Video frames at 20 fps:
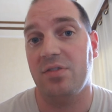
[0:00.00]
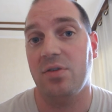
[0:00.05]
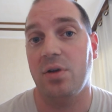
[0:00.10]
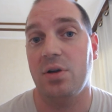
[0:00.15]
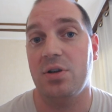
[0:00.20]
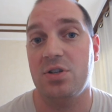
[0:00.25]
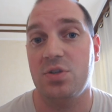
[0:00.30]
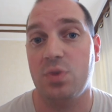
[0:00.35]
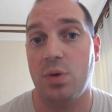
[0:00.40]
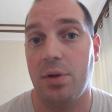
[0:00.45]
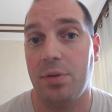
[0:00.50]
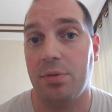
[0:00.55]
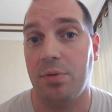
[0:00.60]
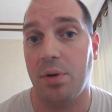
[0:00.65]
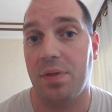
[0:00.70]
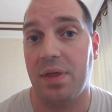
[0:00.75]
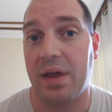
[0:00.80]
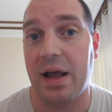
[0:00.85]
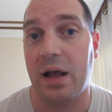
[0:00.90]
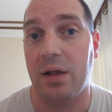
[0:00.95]
So I just want to
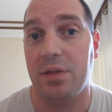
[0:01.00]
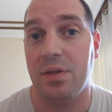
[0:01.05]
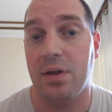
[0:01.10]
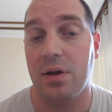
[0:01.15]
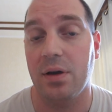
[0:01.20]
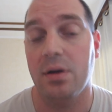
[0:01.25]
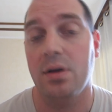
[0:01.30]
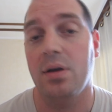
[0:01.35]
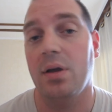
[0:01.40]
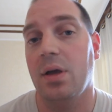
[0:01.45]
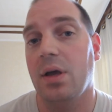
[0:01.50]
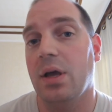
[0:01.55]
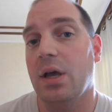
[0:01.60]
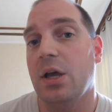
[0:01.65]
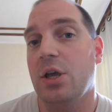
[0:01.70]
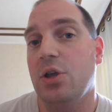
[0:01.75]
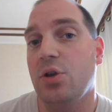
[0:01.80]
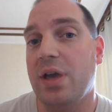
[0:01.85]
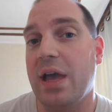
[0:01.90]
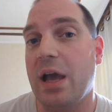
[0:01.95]
throw that out there.
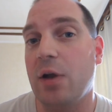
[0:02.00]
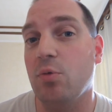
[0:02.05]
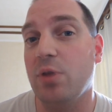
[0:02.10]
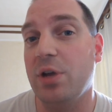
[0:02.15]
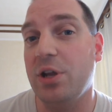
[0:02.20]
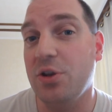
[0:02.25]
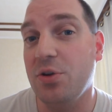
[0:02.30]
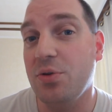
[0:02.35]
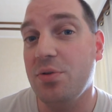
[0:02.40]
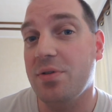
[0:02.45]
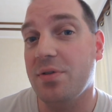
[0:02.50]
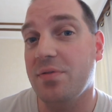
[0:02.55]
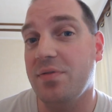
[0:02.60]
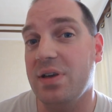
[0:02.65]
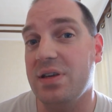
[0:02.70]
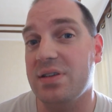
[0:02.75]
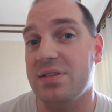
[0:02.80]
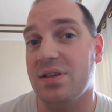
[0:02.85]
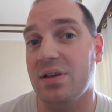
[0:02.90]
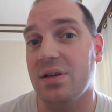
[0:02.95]
You can renew the
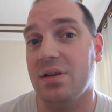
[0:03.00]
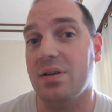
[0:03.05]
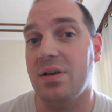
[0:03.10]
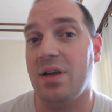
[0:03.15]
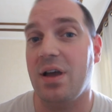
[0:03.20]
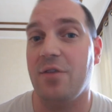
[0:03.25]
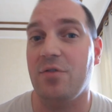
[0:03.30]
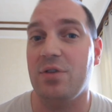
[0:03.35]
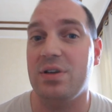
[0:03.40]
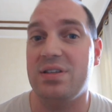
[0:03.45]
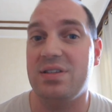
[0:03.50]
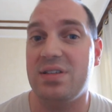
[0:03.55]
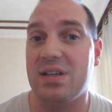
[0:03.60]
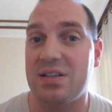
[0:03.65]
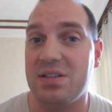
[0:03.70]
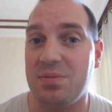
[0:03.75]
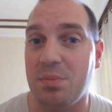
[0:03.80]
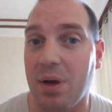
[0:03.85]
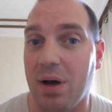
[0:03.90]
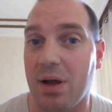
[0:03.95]
visa every
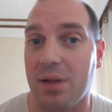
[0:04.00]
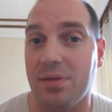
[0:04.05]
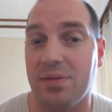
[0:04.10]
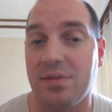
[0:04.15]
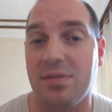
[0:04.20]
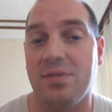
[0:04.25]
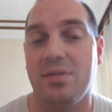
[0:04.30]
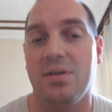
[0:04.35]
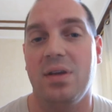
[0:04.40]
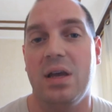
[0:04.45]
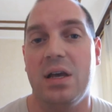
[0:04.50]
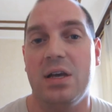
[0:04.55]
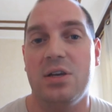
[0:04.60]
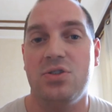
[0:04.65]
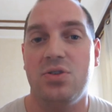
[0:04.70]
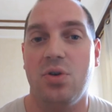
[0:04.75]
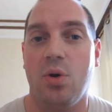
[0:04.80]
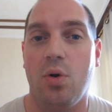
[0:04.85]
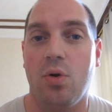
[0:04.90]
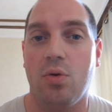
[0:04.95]
6 months.
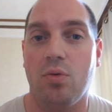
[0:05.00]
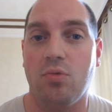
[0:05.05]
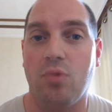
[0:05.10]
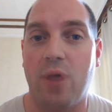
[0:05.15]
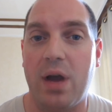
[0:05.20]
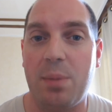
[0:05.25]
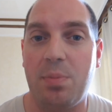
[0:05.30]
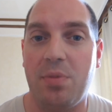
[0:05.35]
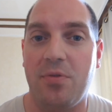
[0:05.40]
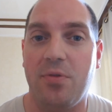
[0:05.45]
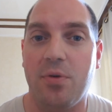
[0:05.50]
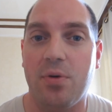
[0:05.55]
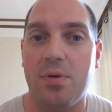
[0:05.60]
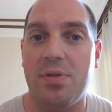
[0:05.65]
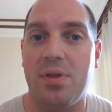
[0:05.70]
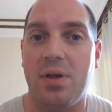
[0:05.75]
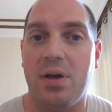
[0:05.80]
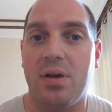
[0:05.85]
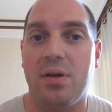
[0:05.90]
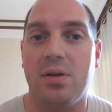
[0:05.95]
So right
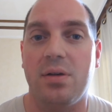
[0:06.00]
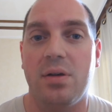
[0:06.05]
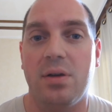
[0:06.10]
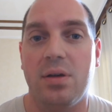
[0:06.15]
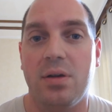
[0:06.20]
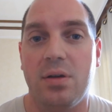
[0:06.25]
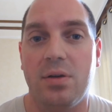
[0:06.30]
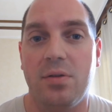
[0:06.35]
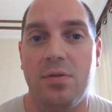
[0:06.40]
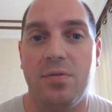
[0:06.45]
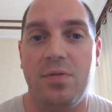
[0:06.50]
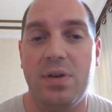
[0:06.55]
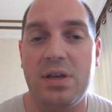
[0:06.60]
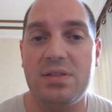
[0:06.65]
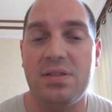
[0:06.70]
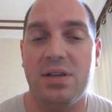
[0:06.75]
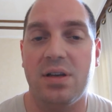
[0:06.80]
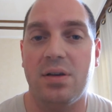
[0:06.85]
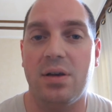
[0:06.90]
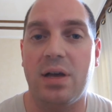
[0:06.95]
before the
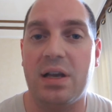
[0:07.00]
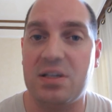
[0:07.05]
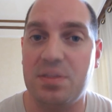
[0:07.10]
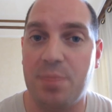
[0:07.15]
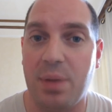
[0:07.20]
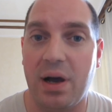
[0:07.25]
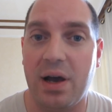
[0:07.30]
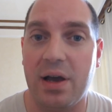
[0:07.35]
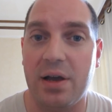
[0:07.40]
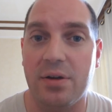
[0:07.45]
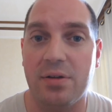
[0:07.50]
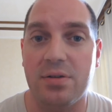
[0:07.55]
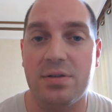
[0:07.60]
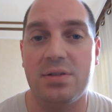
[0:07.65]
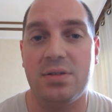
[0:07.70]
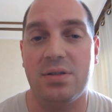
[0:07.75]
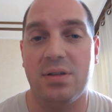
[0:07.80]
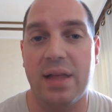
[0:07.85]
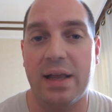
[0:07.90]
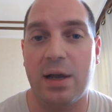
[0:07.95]
visa
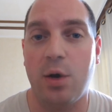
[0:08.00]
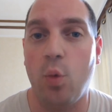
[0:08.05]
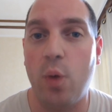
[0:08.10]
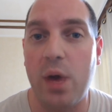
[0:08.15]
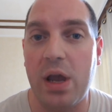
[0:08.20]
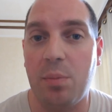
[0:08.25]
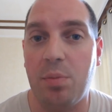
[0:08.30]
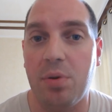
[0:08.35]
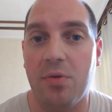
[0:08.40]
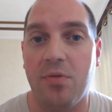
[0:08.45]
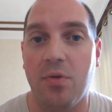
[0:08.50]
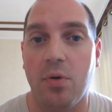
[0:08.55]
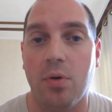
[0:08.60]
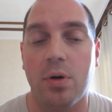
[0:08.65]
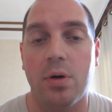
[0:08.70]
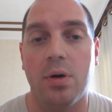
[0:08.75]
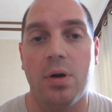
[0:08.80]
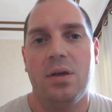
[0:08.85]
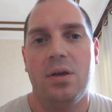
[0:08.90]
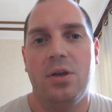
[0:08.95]
expires, like a week
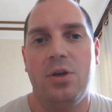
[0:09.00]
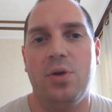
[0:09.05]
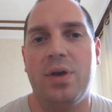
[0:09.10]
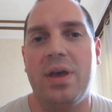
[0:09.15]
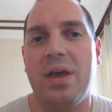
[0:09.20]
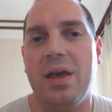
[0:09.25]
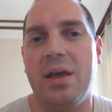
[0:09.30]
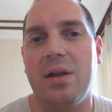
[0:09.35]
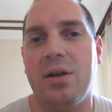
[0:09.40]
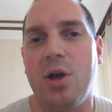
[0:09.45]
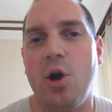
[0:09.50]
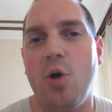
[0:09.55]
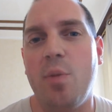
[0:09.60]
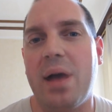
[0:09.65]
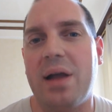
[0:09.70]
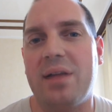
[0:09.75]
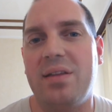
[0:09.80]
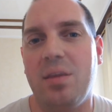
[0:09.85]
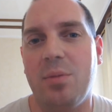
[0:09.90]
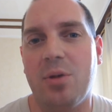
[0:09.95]
before, you can go
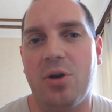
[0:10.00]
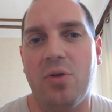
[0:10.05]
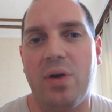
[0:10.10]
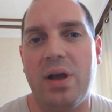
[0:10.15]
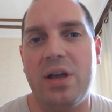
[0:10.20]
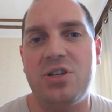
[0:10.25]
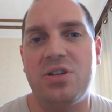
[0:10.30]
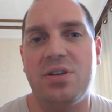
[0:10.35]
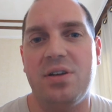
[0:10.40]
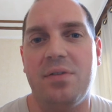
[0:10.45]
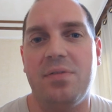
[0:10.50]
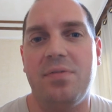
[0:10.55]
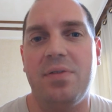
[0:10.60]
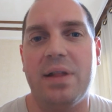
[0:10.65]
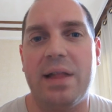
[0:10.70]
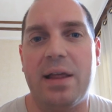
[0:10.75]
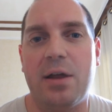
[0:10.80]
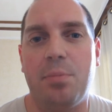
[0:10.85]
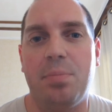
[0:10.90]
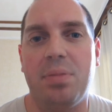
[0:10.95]
back to immigration and
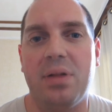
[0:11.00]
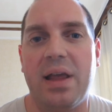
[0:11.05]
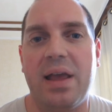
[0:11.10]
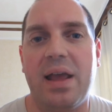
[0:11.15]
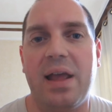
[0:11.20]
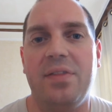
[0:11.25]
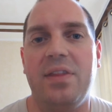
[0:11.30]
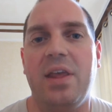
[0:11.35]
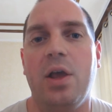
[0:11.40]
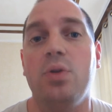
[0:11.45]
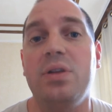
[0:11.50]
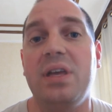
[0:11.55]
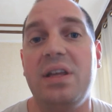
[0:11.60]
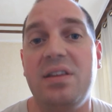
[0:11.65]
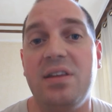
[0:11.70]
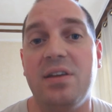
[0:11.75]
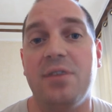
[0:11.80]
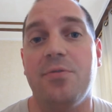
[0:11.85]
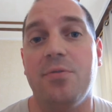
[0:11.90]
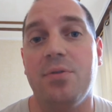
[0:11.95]
fill out a plan. The only
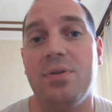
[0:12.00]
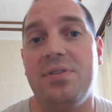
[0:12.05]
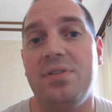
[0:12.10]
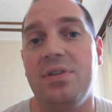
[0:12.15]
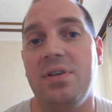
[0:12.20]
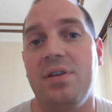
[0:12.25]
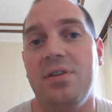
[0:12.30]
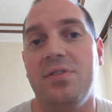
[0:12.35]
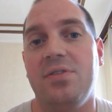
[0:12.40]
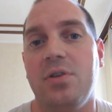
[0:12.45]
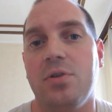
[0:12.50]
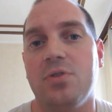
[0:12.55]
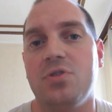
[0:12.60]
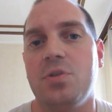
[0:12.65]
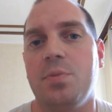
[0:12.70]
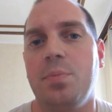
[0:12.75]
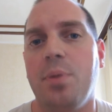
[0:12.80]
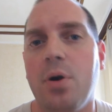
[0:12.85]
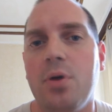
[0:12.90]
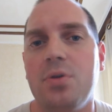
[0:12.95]
difference is you're
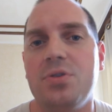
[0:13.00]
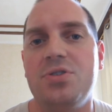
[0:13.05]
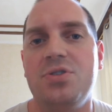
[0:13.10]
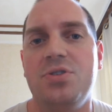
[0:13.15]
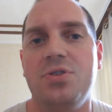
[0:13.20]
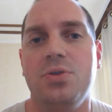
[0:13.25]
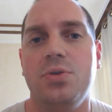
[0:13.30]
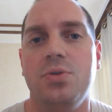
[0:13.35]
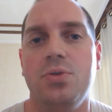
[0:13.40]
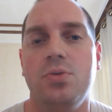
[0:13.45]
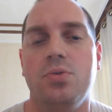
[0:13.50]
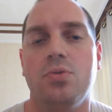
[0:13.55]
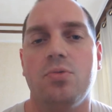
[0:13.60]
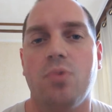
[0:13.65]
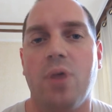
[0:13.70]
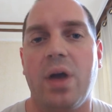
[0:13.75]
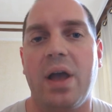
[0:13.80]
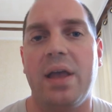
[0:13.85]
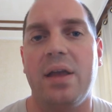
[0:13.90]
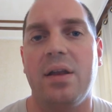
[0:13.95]
supposed to
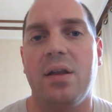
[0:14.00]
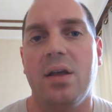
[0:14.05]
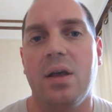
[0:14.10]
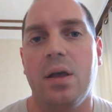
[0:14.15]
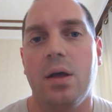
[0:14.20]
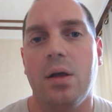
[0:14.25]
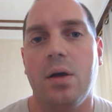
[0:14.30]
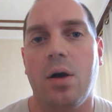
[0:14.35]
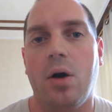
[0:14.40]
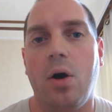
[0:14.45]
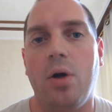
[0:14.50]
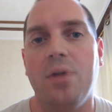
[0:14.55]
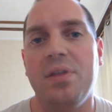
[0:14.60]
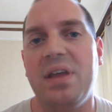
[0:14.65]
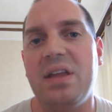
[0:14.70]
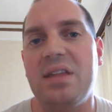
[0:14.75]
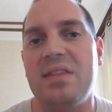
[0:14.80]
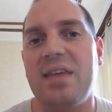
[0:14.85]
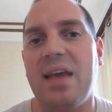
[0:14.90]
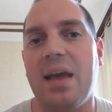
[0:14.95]
write all
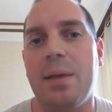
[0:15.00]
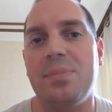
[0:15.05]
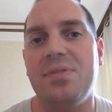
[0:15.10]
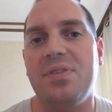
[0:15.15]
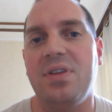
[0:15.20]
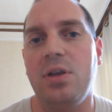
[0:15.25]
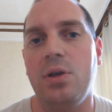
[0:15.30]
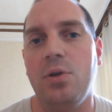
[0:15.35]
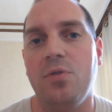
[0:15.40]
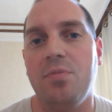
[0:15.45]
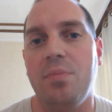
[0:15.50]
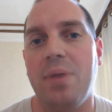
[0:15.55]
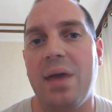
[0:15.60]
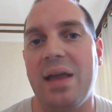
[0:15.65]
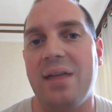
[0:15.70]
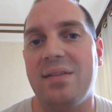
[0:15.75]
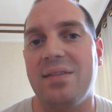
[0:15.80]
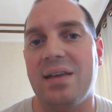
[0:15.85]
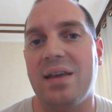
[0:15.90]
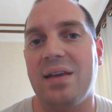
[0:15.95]
the attempts that you've
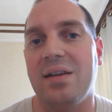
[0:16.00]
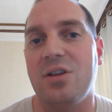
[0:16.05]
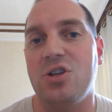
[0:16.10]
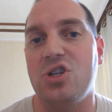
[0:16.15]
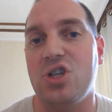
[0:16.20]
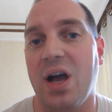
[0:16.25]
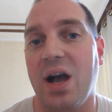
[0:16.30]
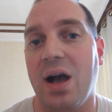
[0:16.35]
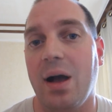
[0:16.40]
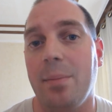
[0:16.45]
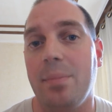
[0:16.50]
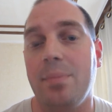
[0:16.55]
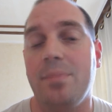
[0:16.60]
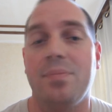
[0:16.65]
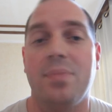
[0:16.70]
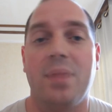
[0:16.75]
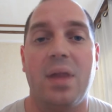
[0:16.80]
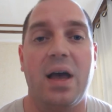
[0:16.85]
made to get a job.